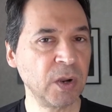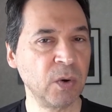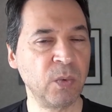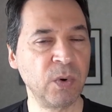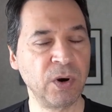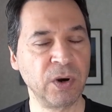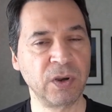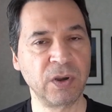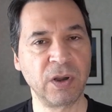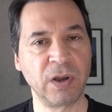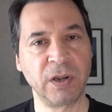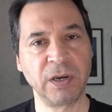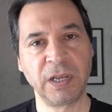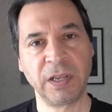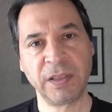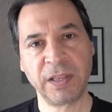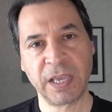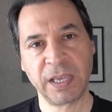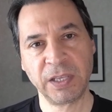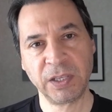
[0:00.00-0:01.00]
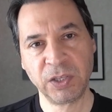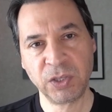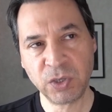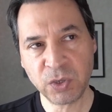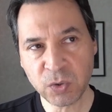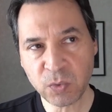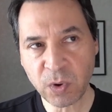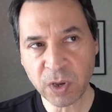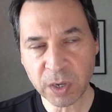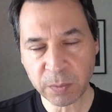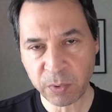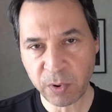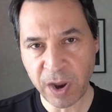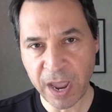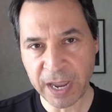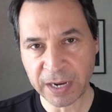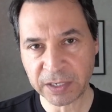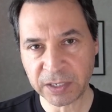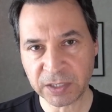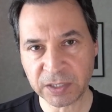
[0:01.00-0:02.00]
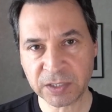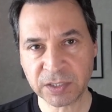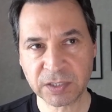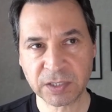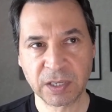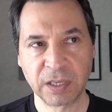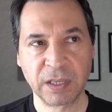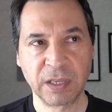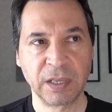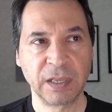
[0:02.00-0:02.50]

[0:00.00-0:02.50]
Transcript: to work on and that you want to practice